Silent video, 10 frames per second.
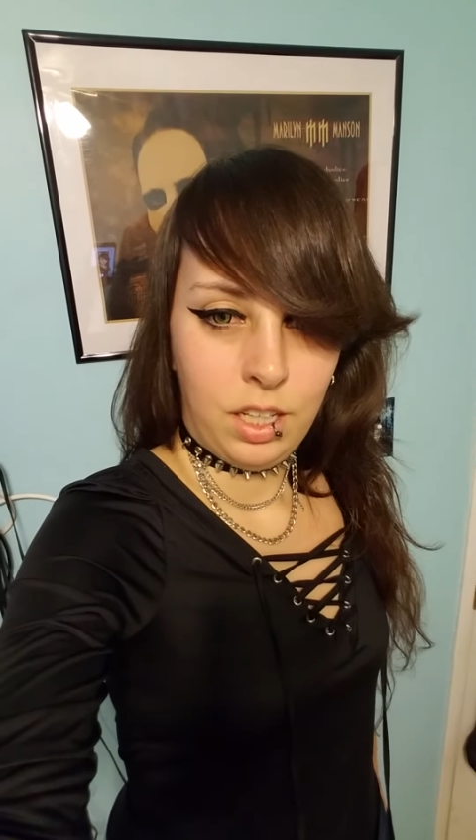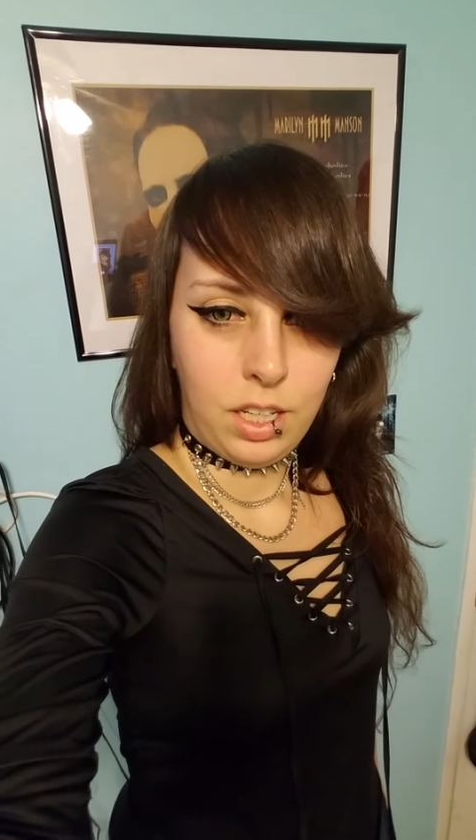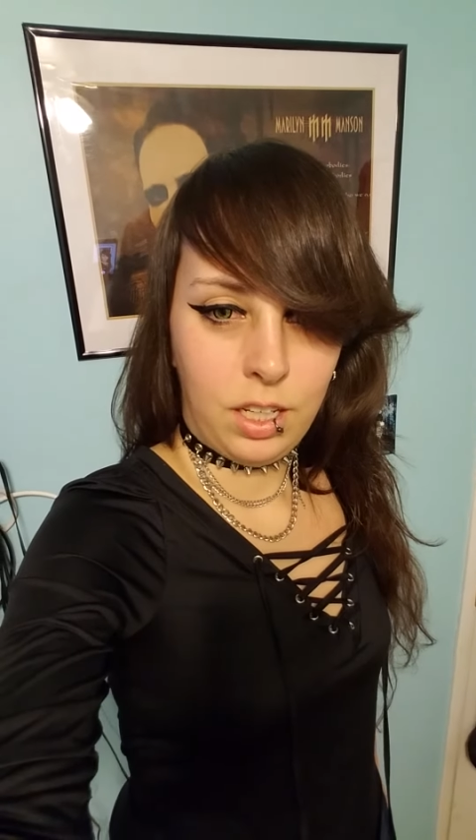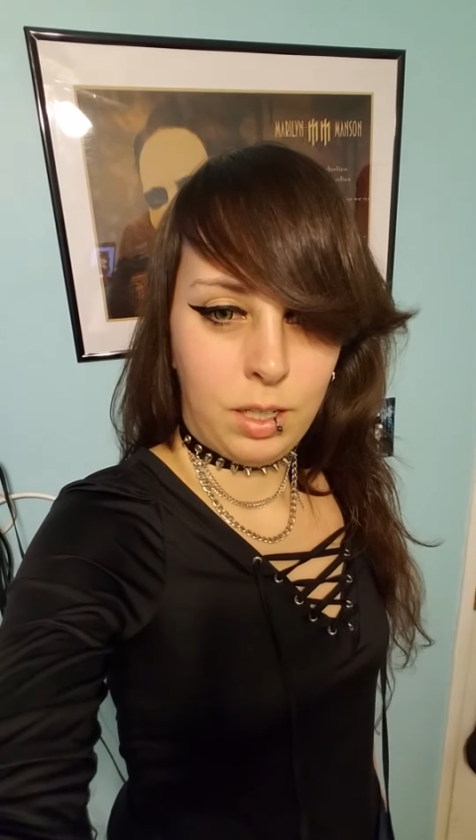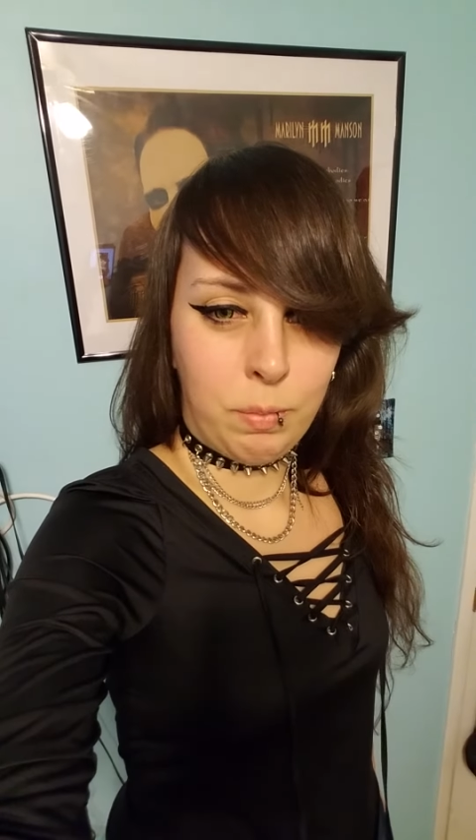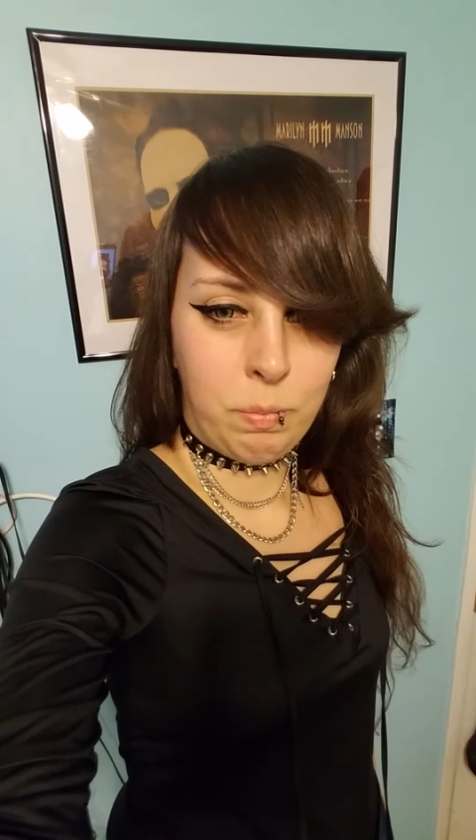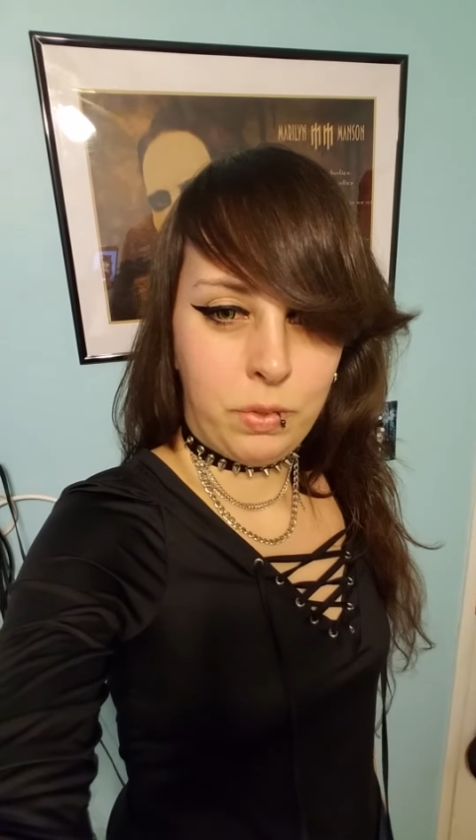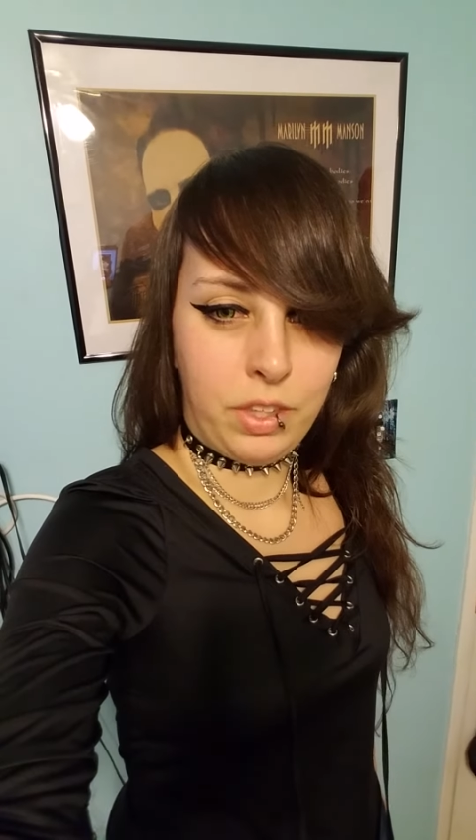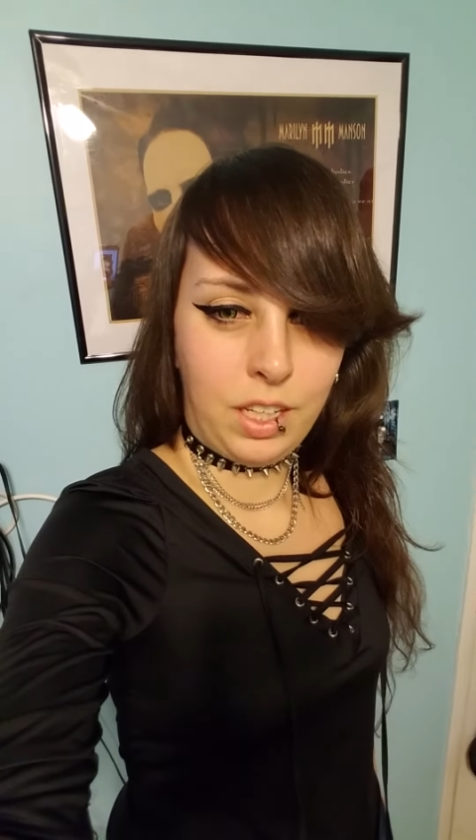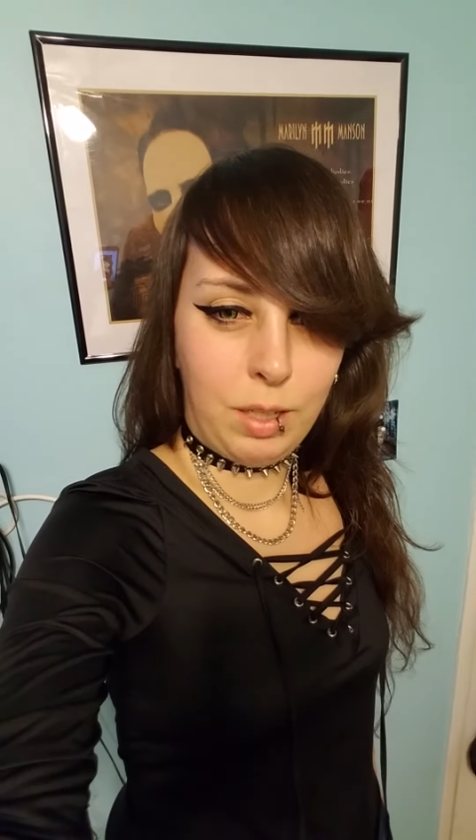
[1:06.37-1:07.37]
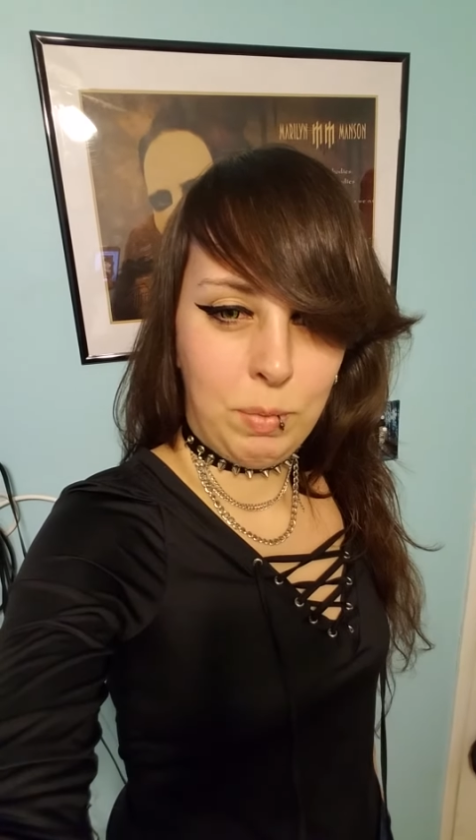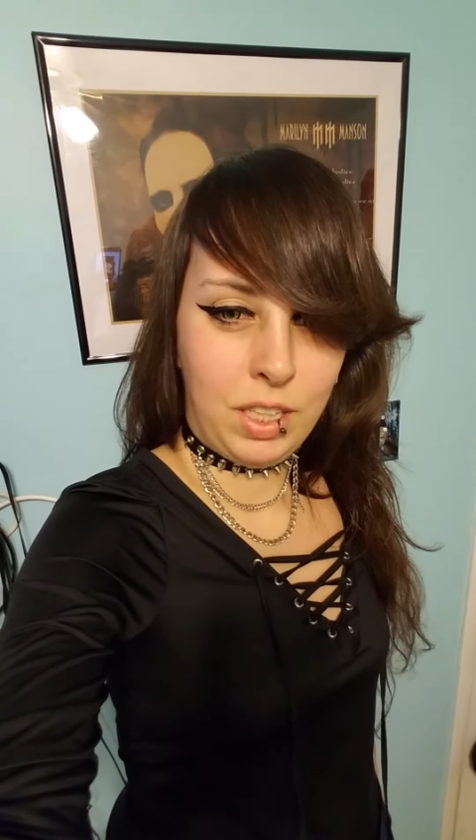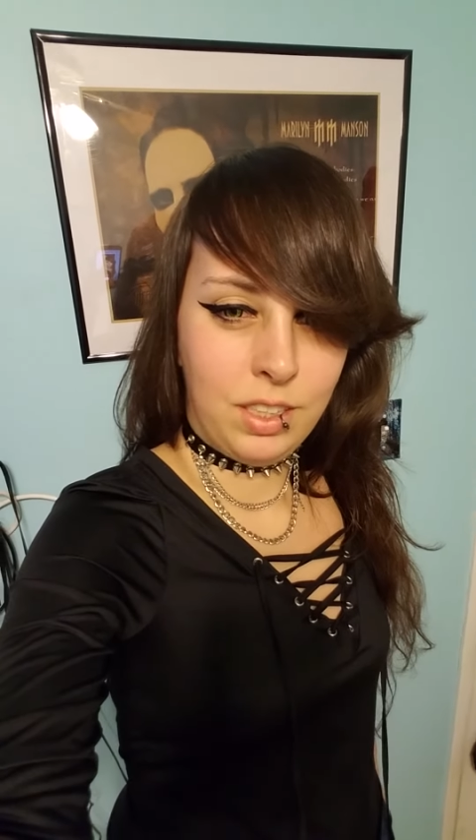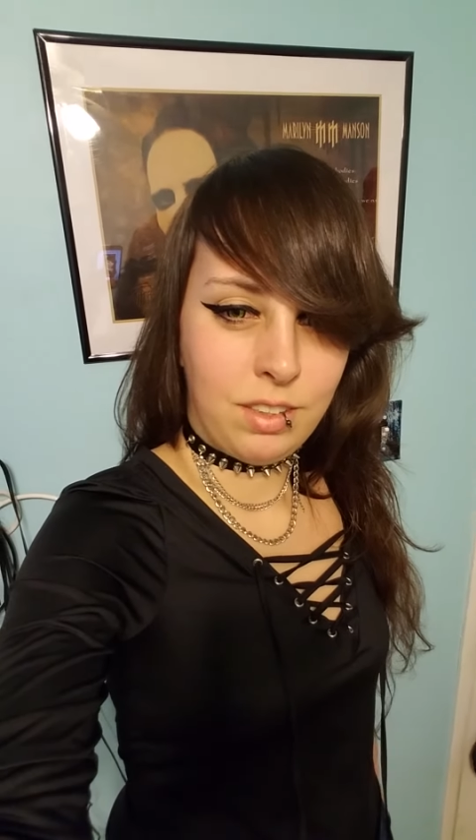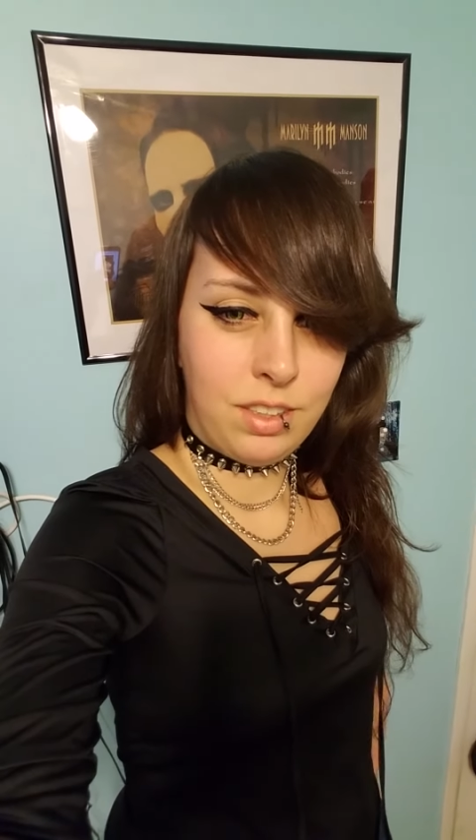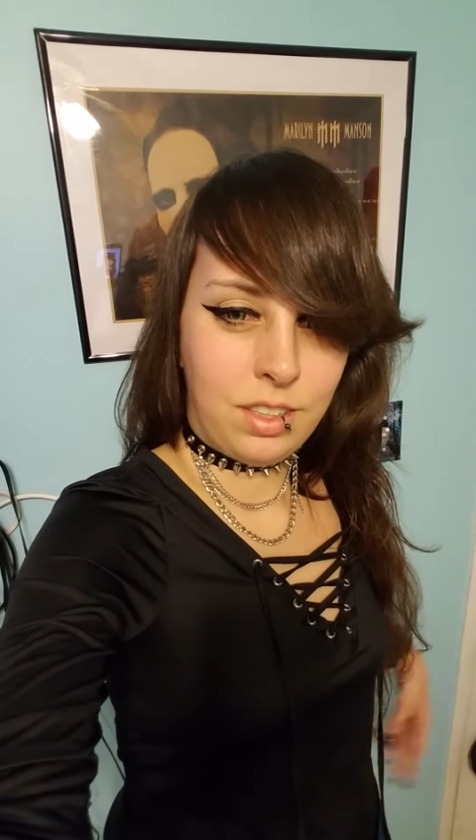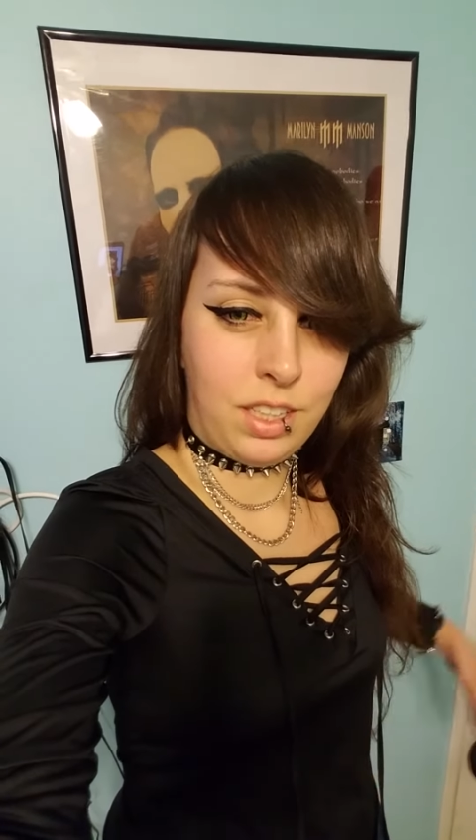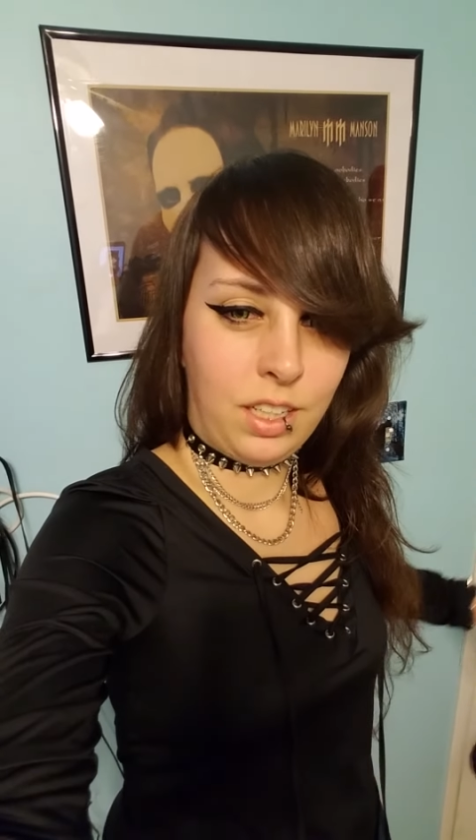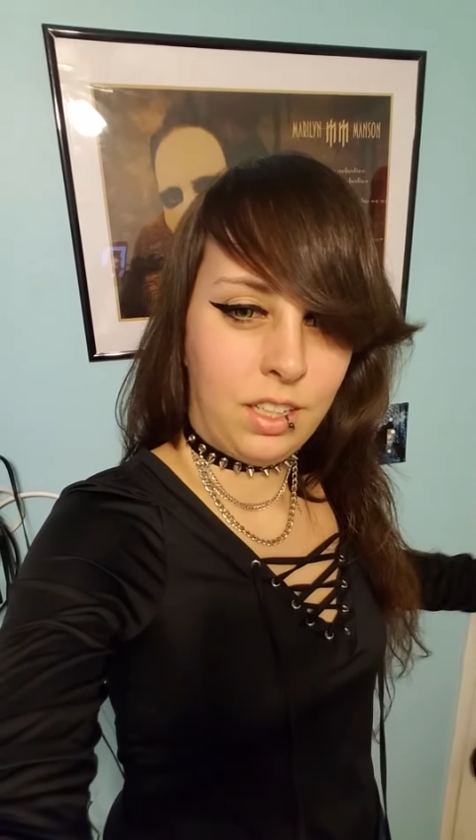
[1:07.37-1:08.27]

I'm thinking of making this into like